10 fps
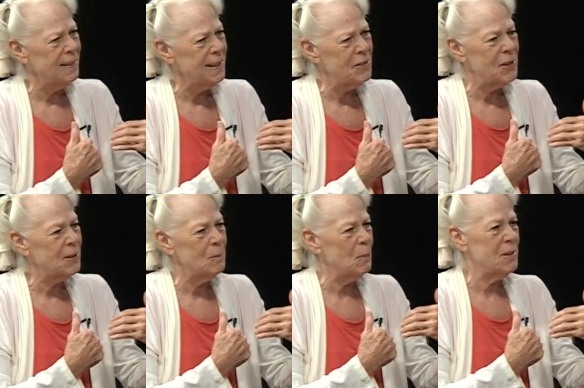it, she
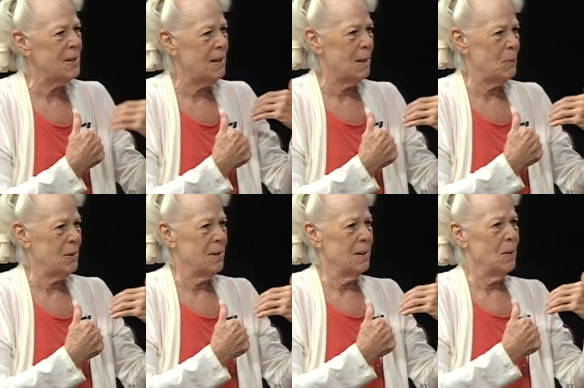couldn't be stopped.
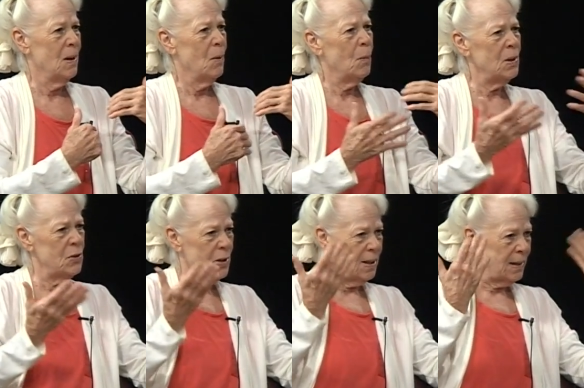
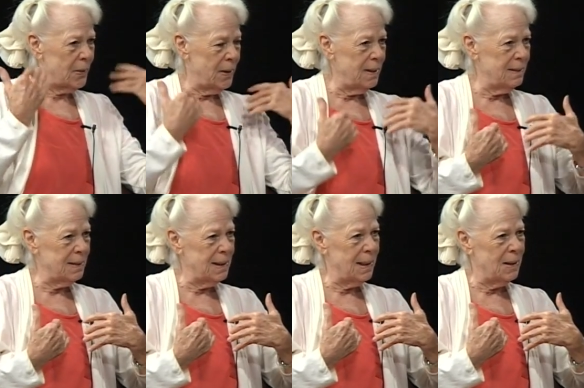Once she had her
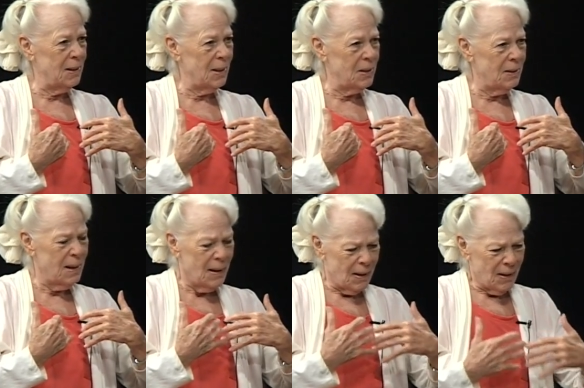healing
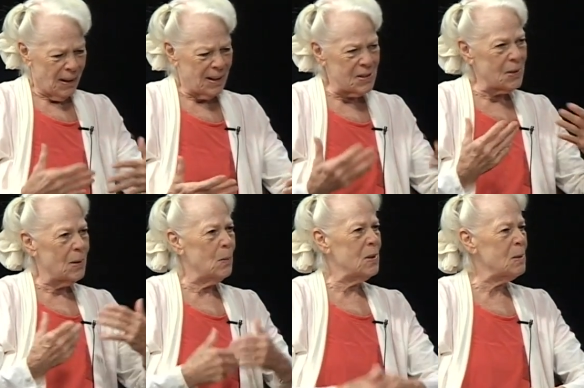and
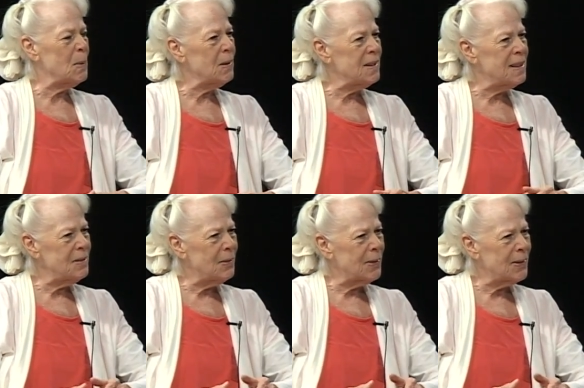saw what Spirit
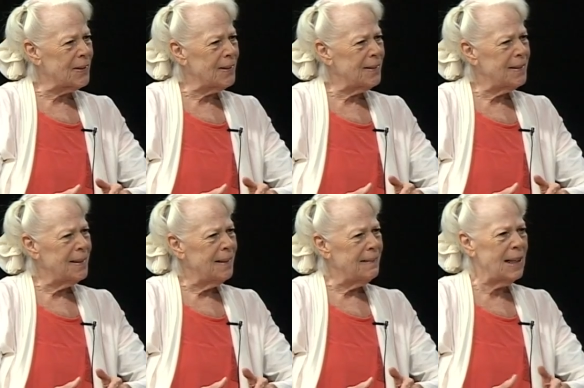did for her,
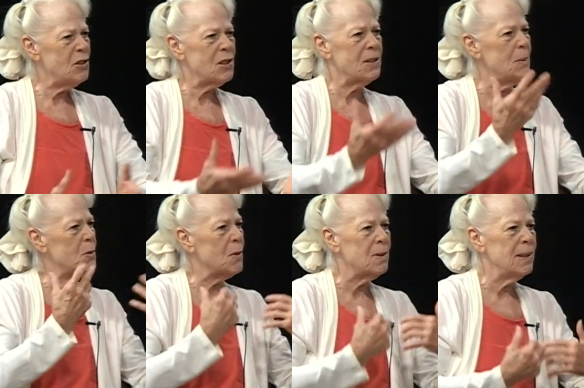that just keeps
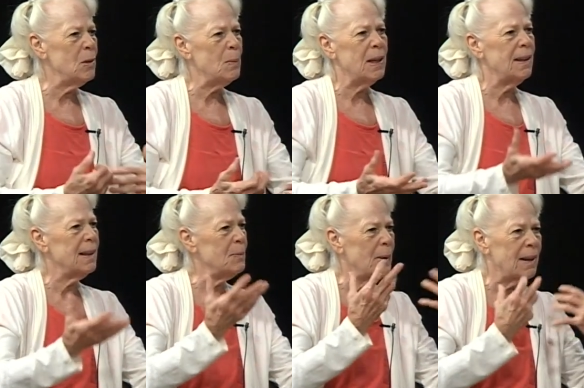drawing you
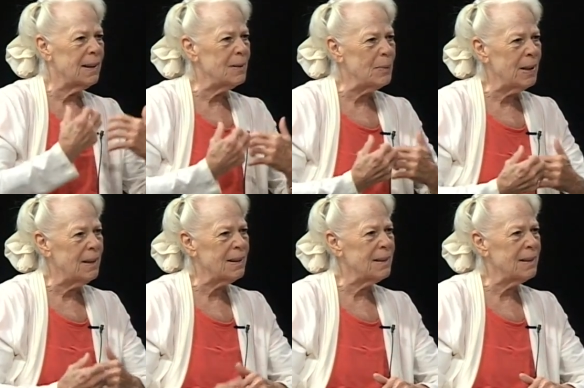back and back and back.